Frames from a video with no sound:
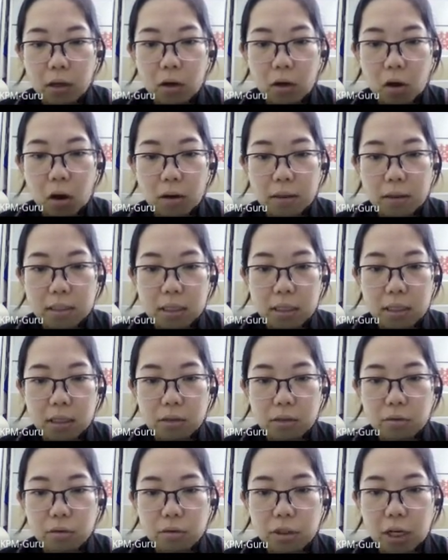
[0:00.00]
causing
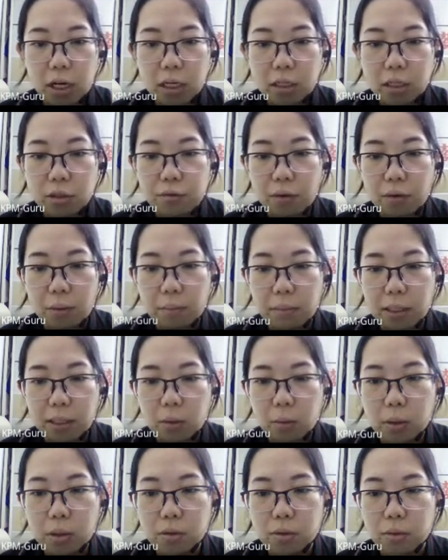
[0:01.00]
it to change from
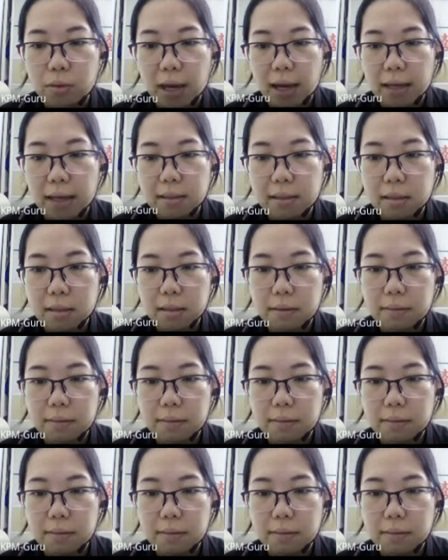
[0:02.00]
liquid to gas.